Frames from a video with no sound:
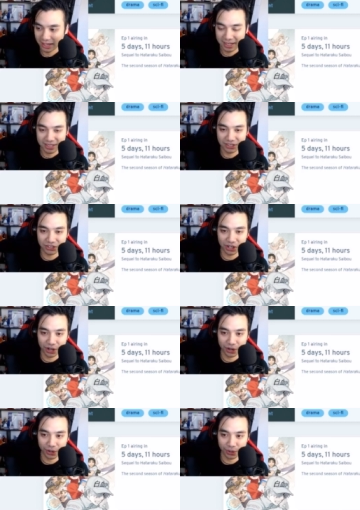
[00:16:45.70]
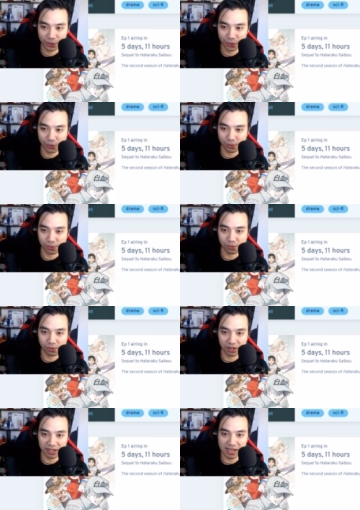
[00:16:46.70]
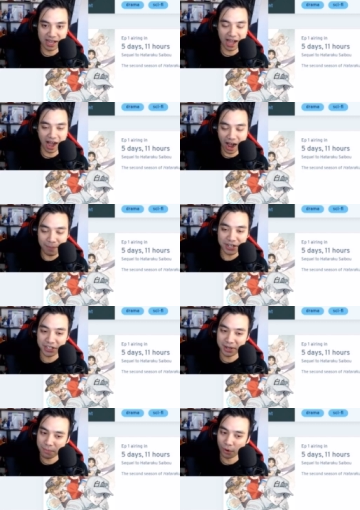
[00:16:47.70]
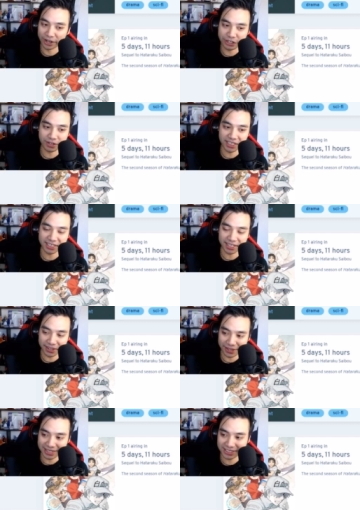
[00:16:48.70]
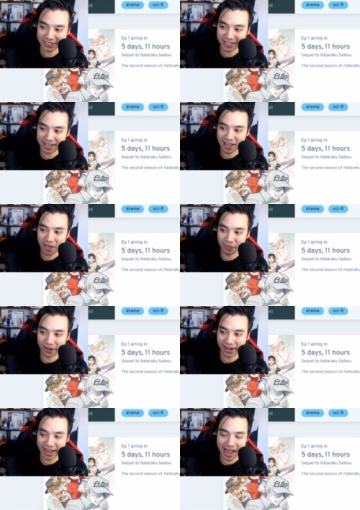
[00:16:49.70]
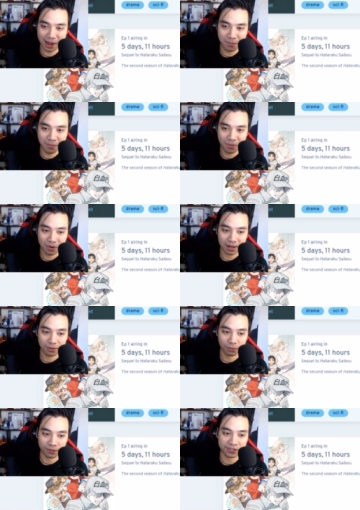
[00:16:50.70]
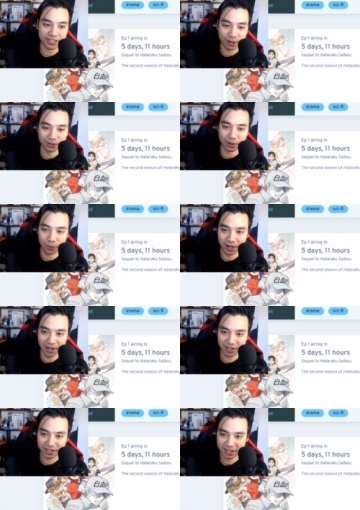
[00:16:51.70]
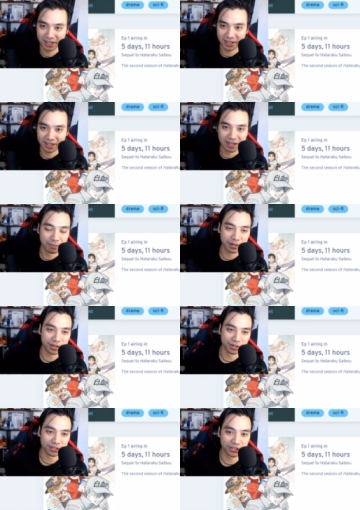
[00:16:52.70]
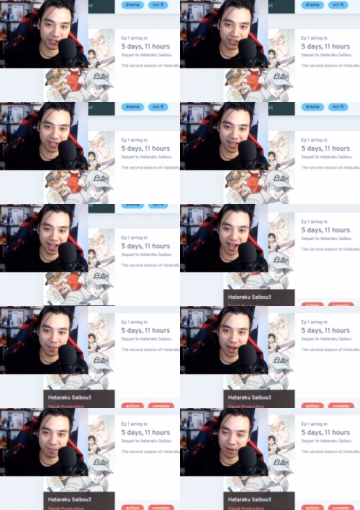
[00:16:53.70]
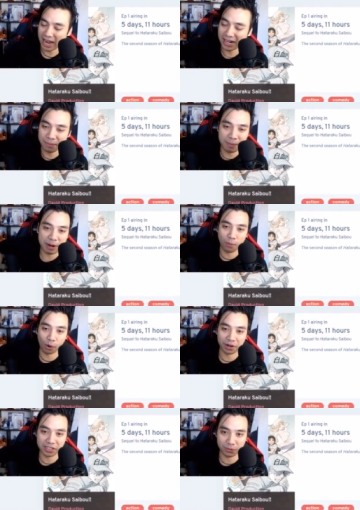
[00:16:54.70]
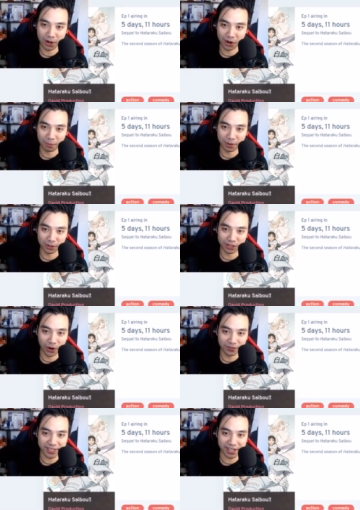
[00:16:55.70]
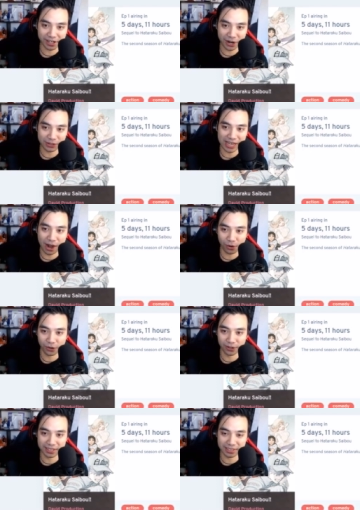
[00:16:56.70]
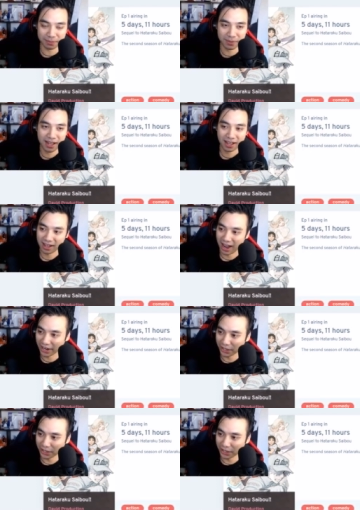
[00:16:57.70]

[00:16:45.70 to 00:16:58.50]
So I'm actually more interested in this than I am with Cells at Work, because I'm a bit worried as well, because they're obviously going to go into alcoholism. I don't